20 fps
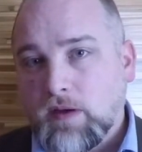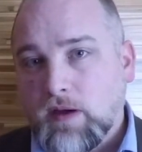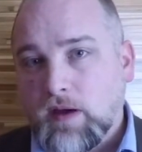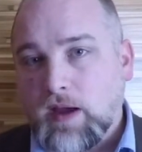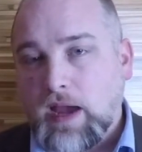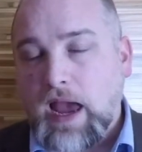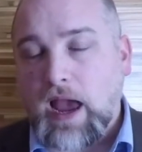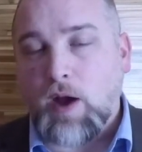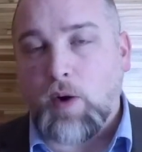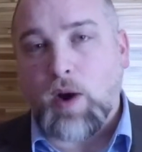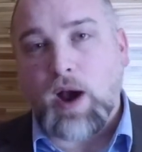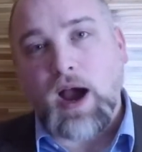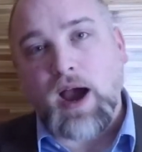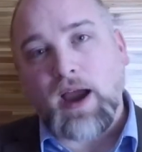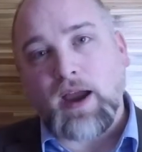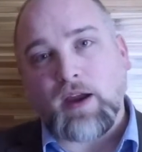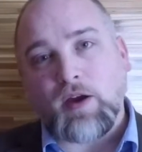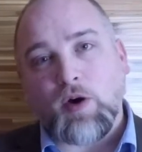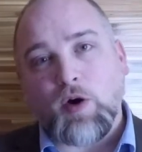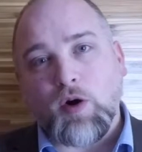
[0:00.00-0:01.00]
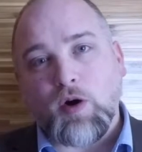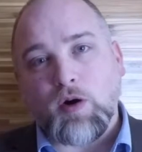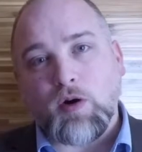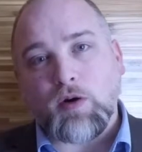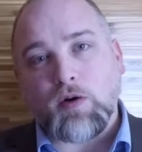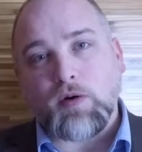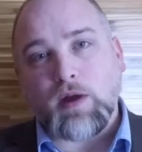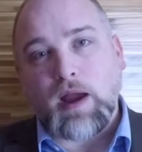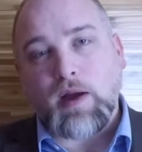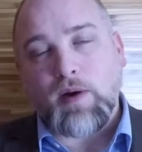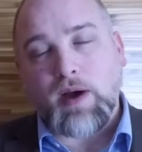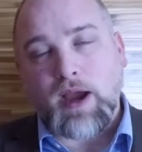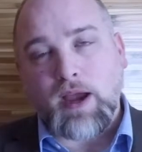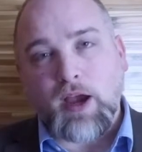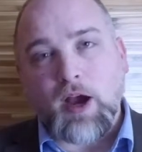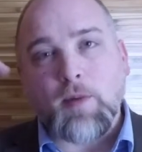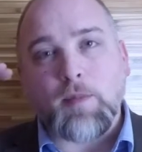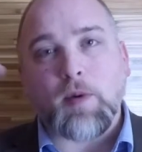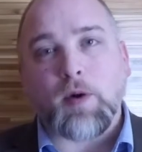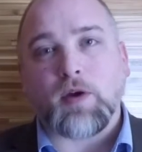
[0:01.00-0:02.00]
How high
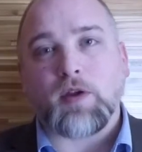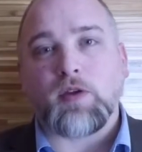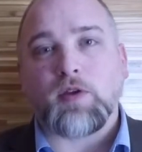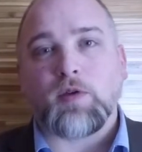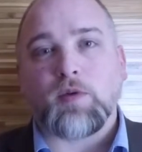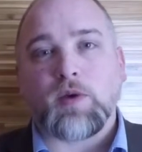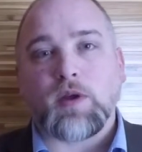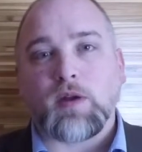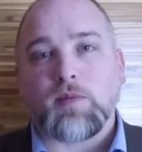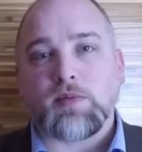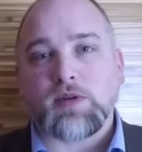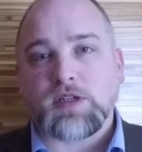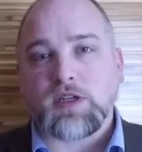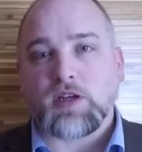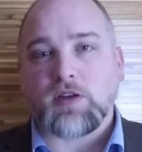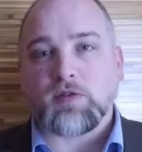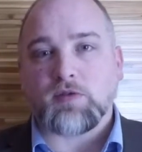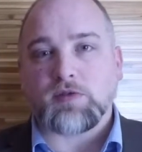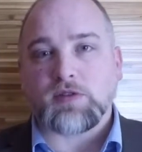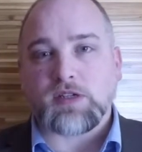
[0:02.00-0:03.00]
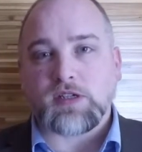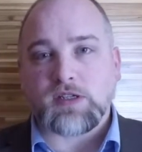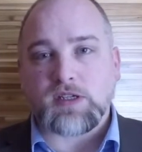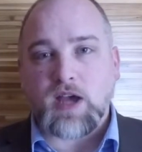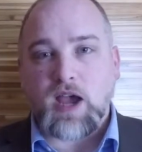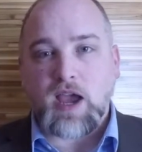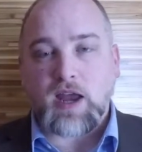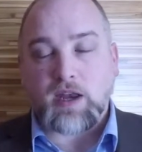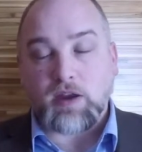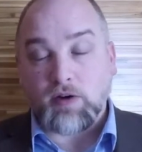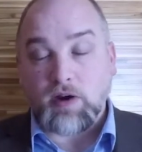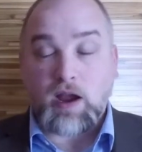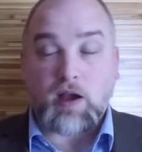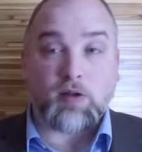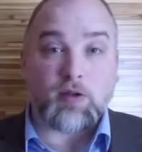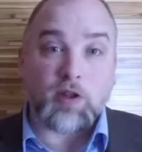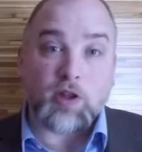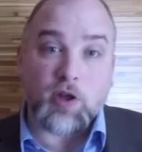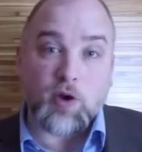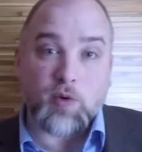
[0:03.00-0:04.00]
up are you in a particular society, or how
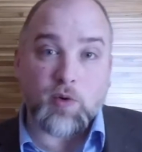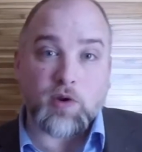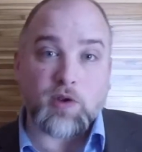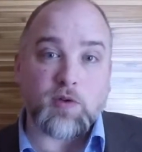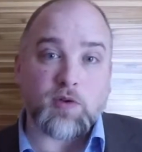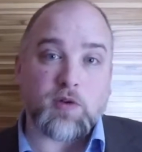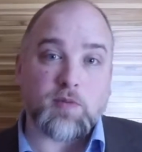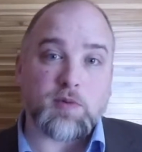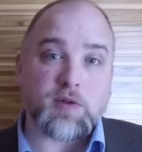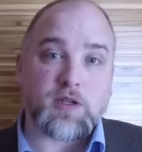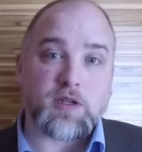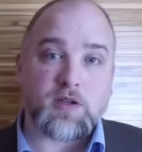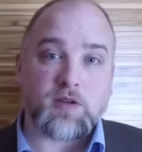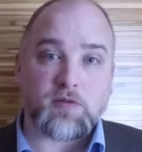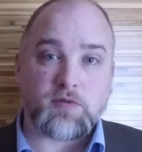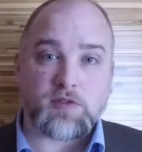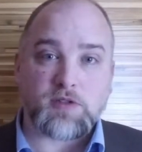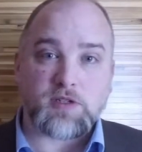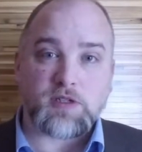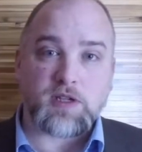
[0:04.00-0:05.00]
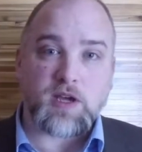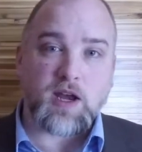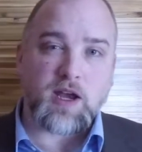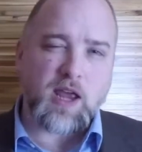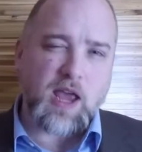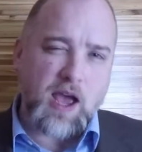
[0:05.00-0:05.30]
low are you in a particular society?